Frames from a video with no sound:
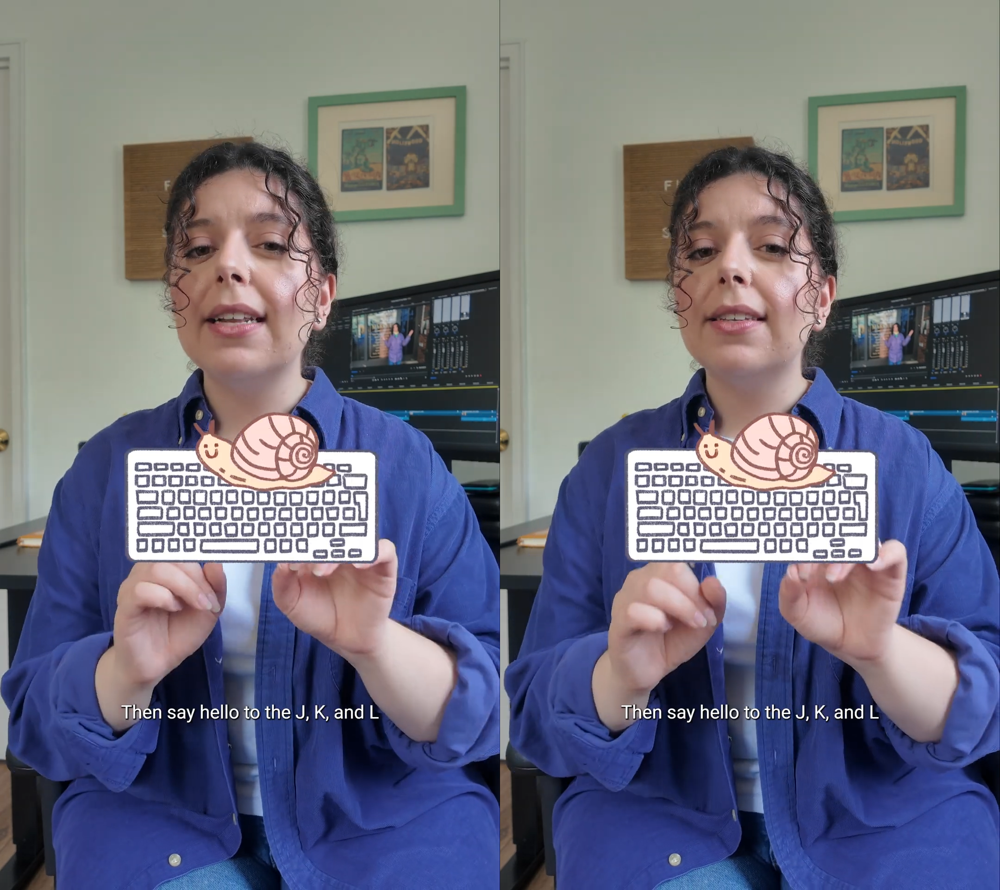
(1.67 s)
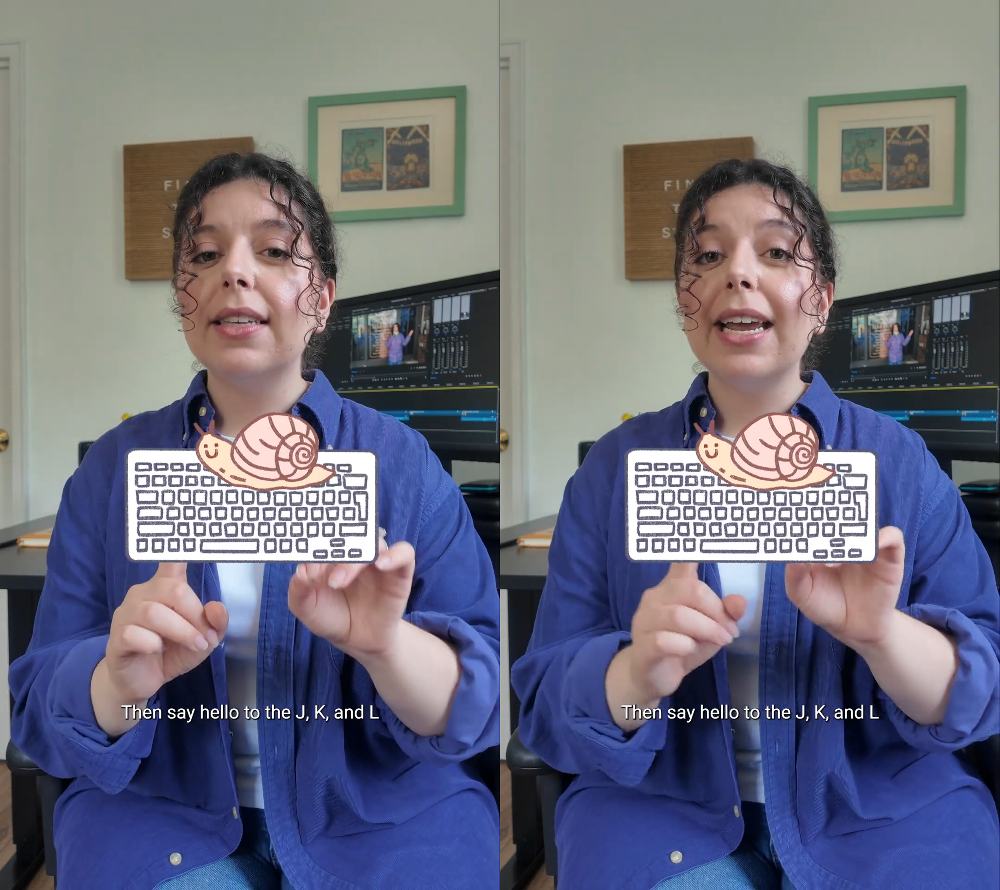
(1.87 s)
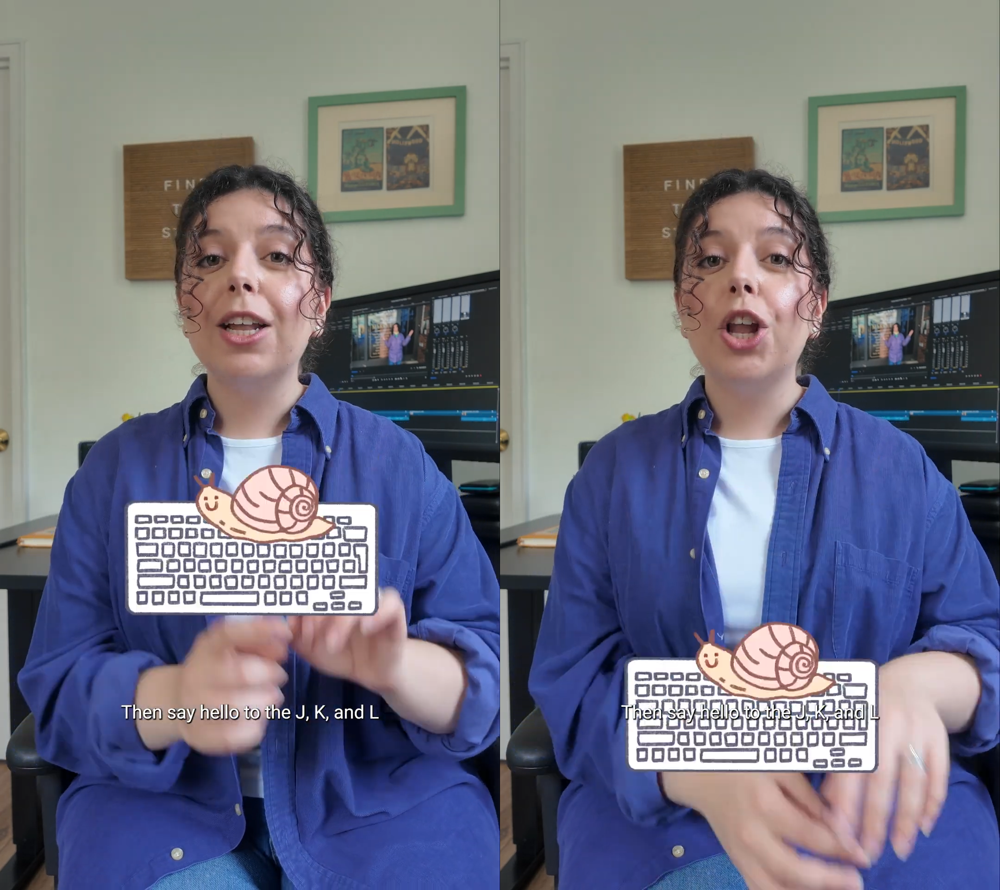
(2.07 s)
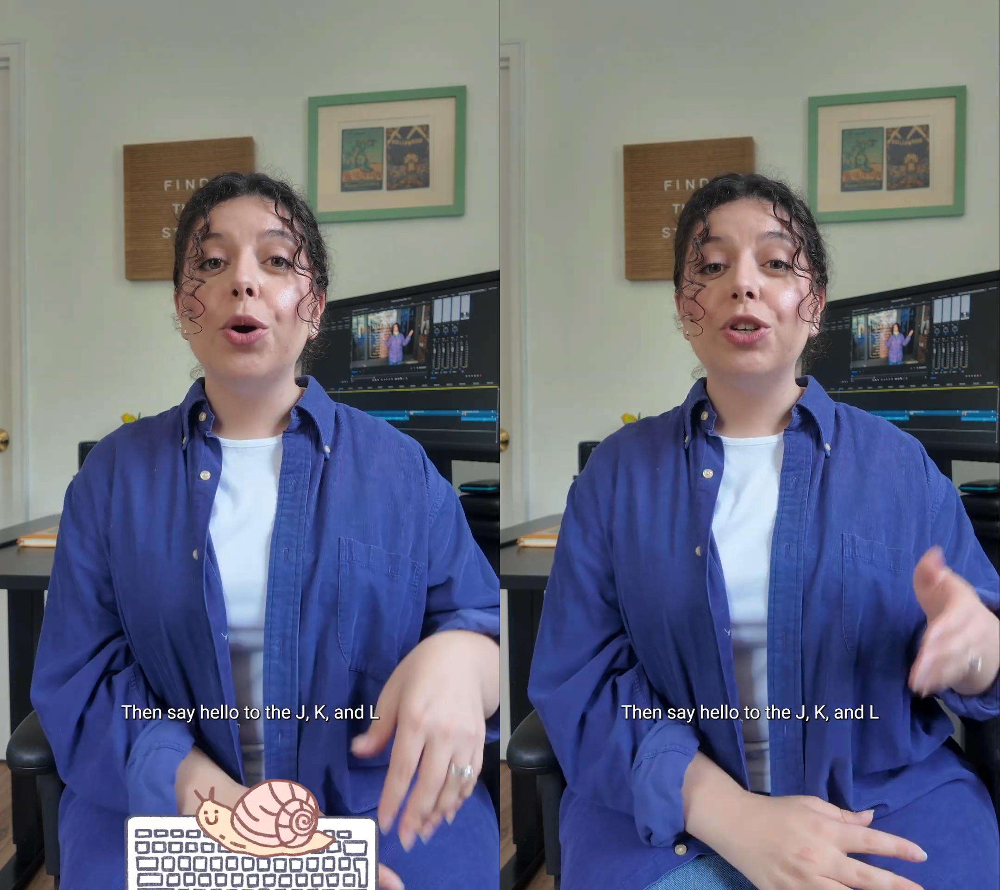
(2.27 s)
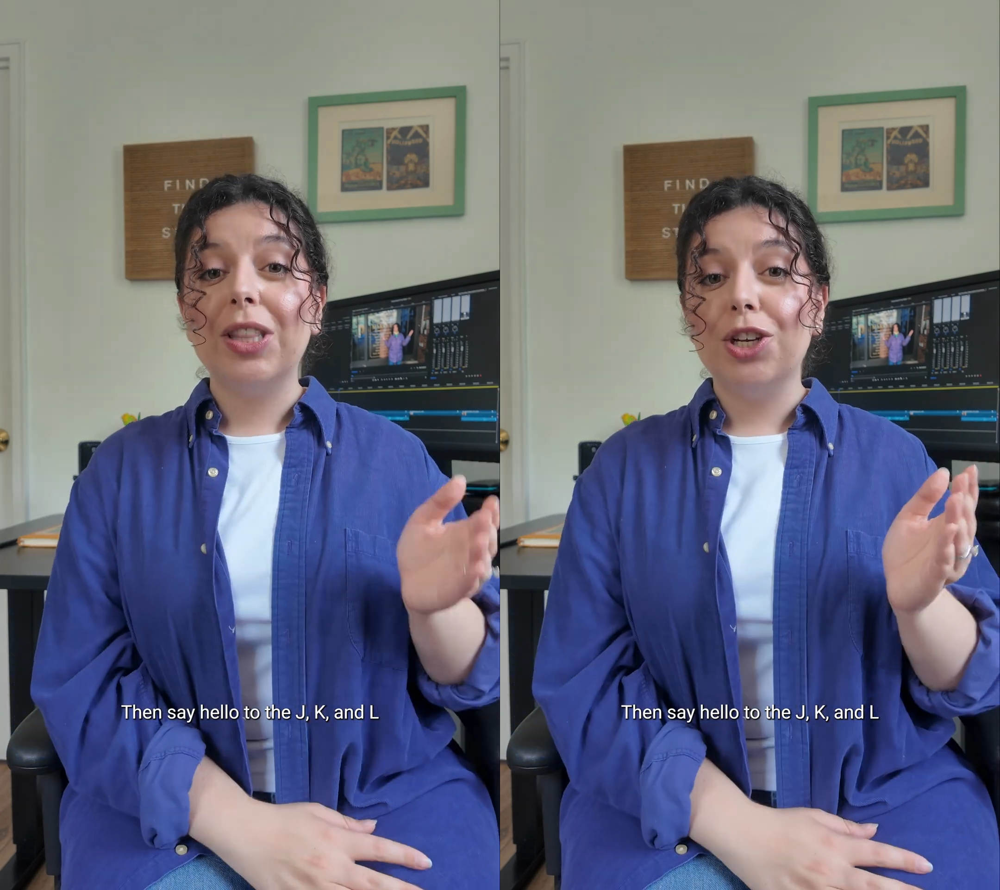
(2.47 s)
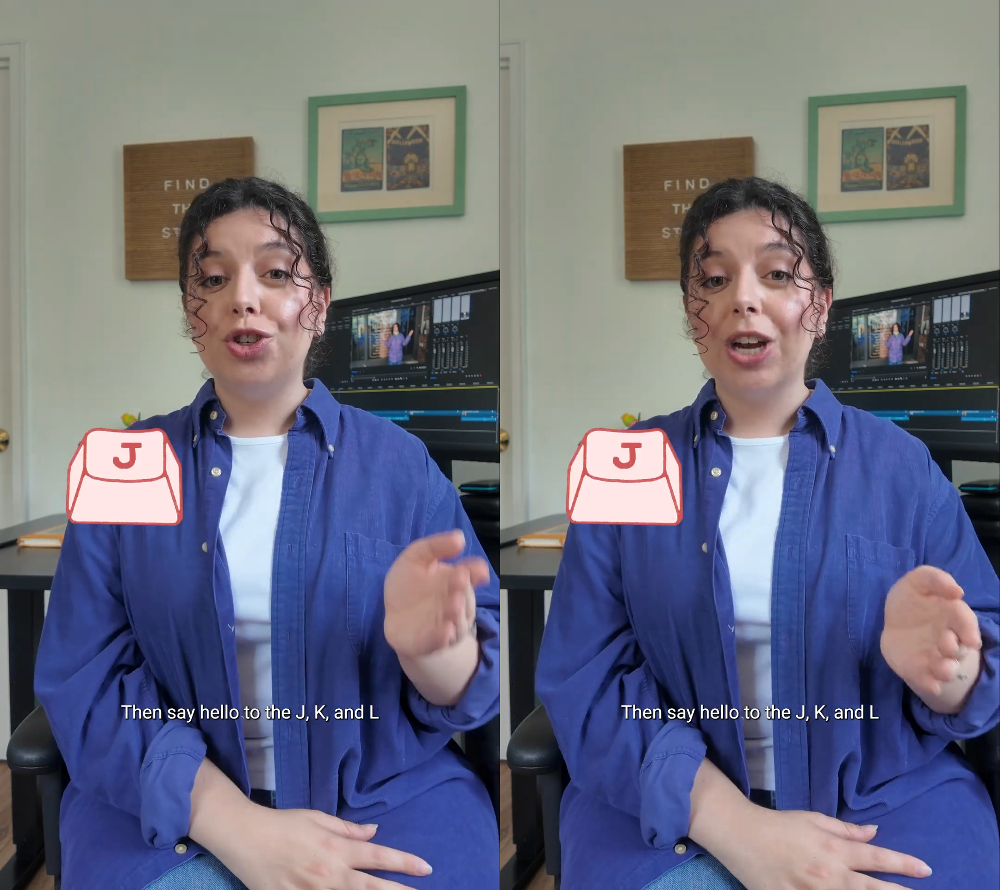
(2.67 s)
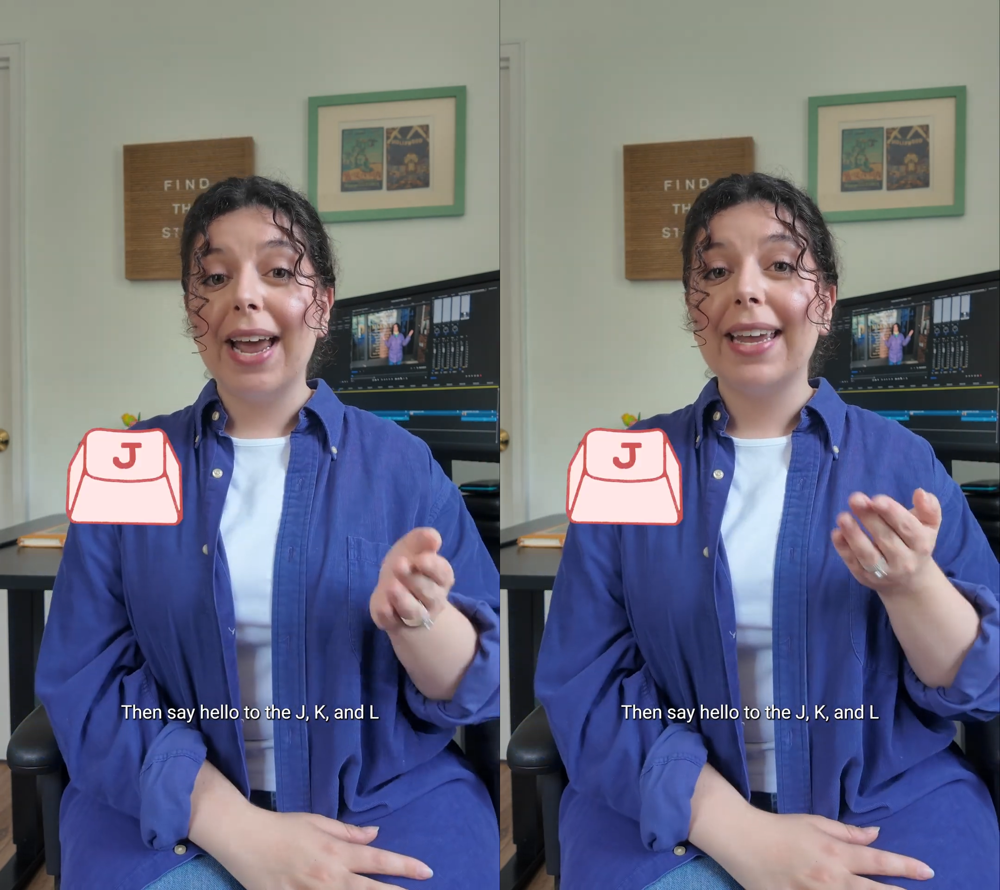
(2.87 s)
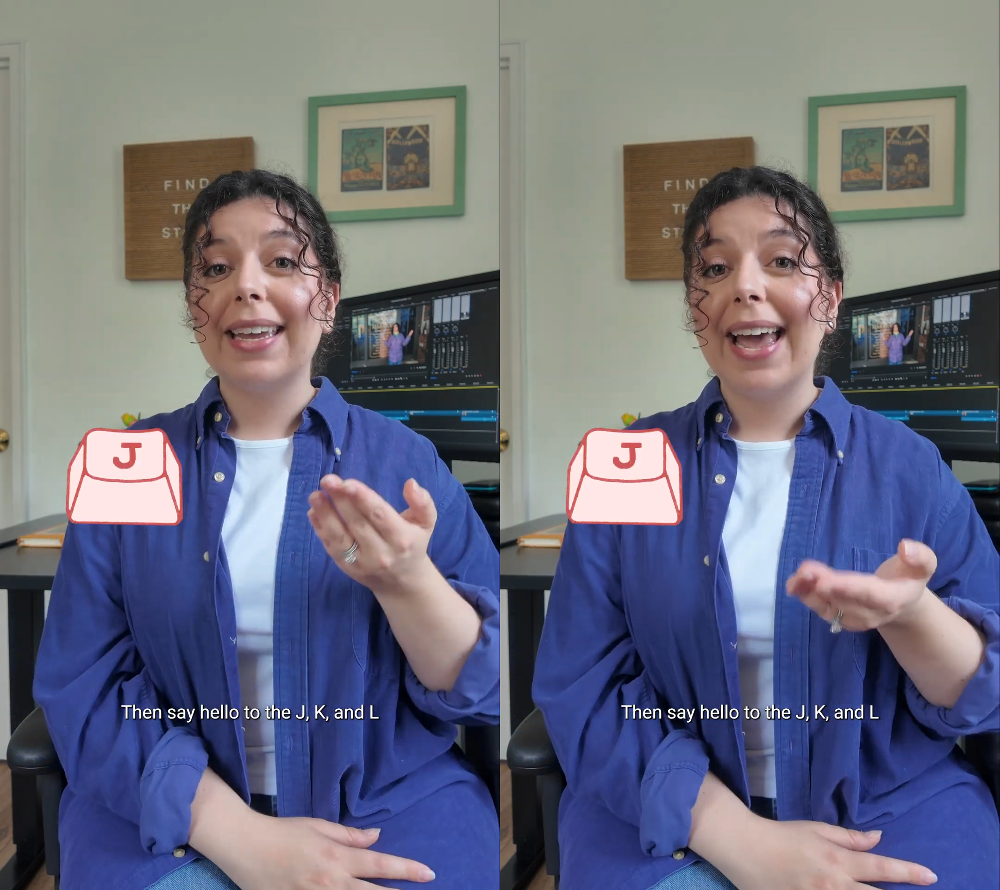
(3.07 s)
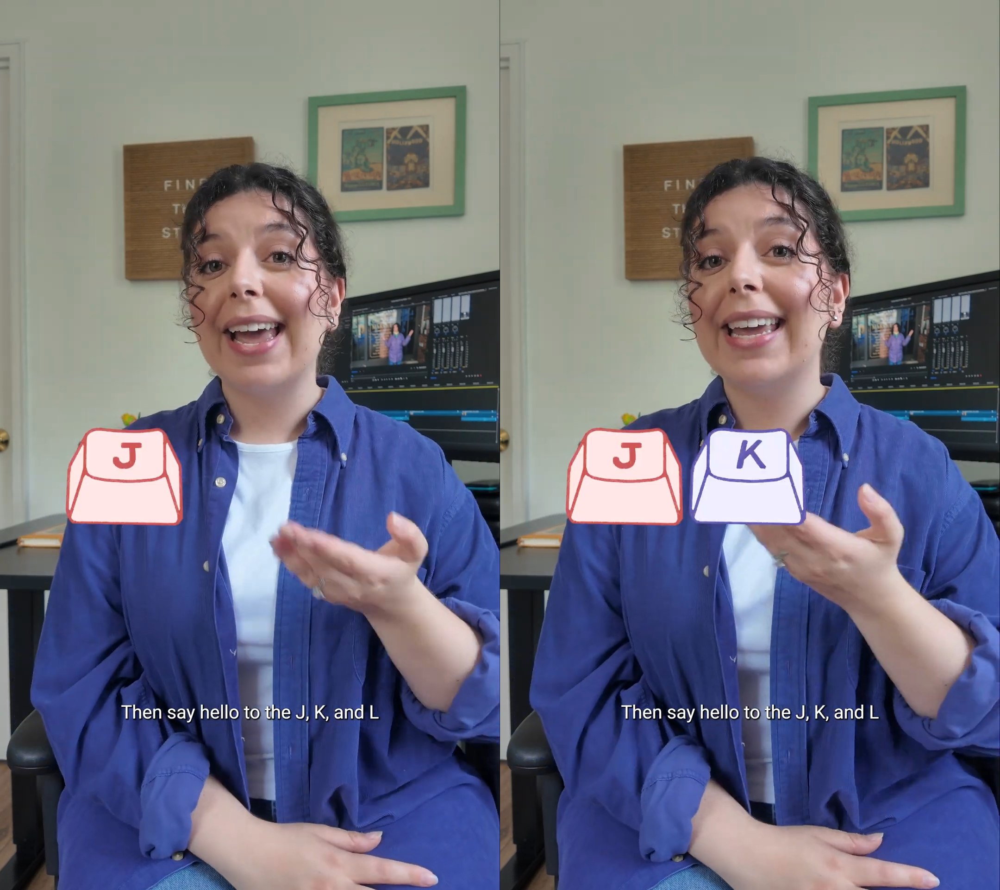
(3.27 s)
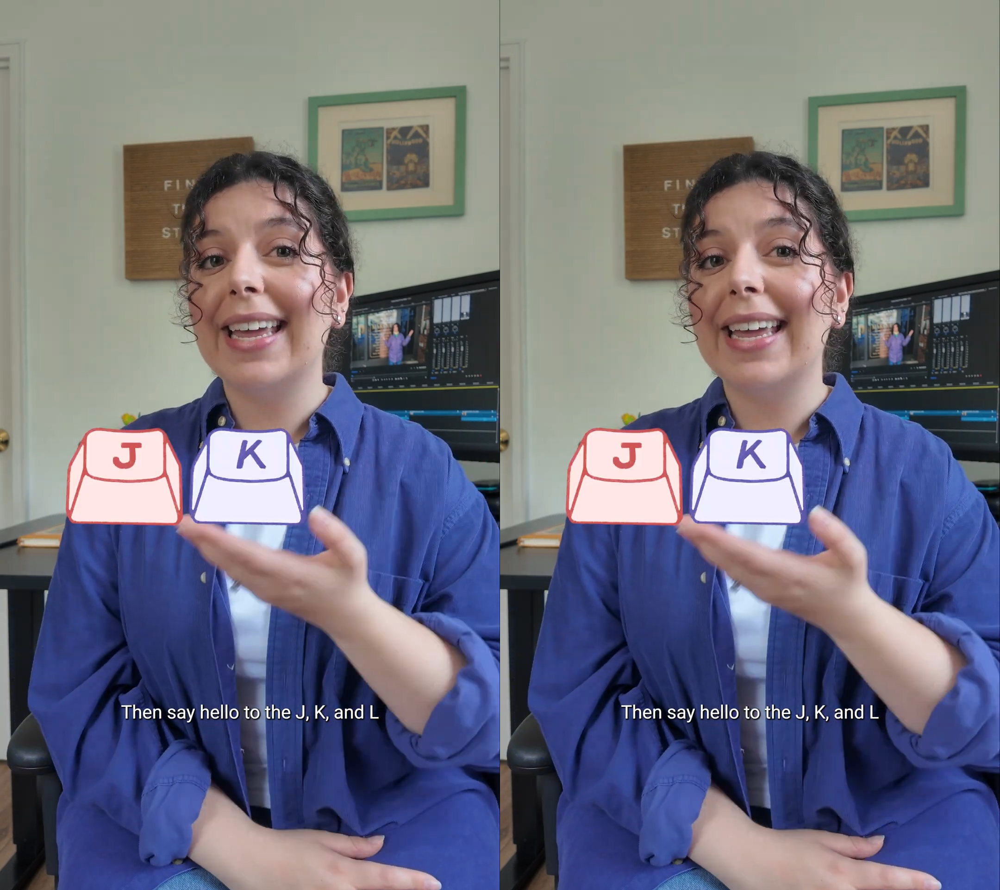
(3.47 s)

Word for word: Then say hello to the J, K,